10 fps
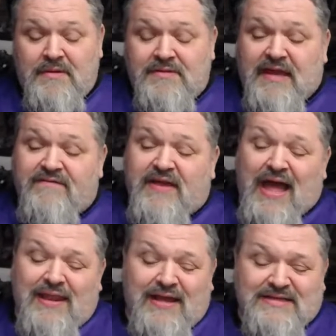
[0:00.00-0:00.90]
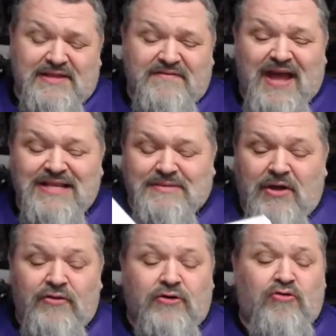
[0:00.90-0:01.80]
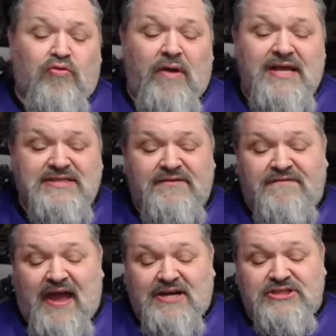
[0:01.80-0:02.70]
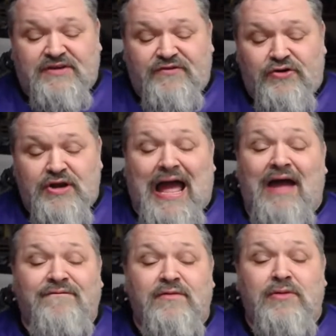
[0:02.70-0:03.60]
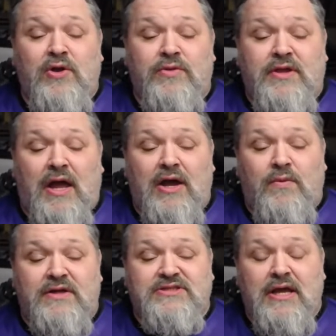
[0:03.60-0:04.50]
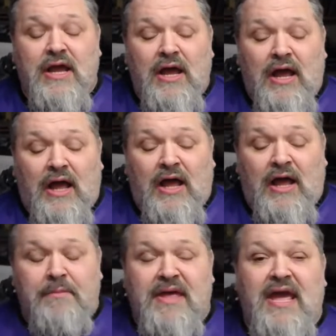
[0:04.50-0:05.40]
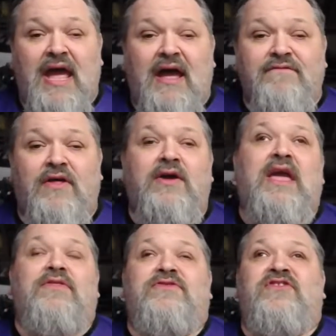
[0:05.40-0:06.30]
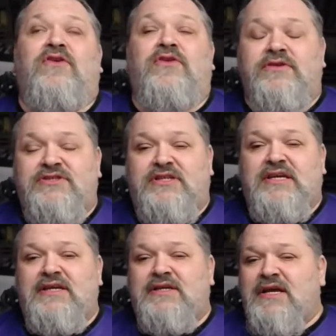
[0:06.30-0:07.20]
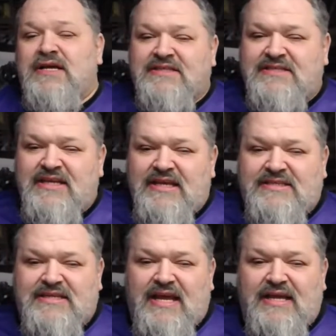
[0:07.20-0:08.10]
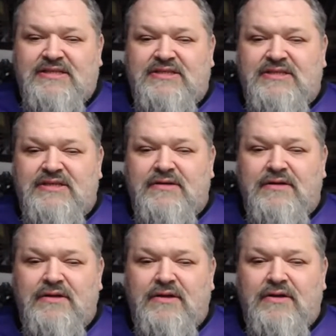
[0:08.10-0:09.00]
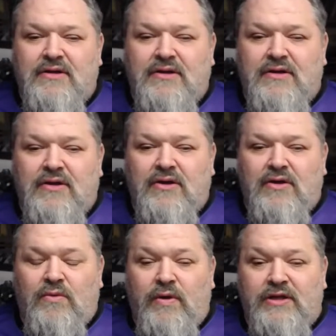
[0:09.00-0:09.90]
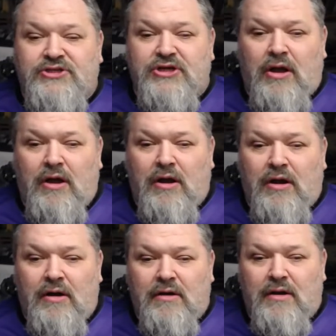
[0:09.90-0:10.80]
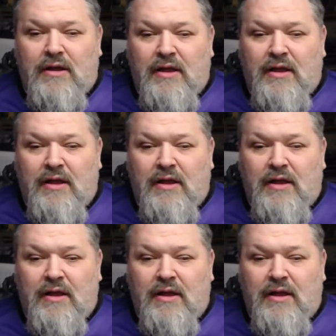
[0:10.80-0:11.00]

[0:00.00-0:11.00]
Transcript: They've got, like I said, they've got some other crazy factions. If you're not familiar with Conquest, they have so there's the city states, which are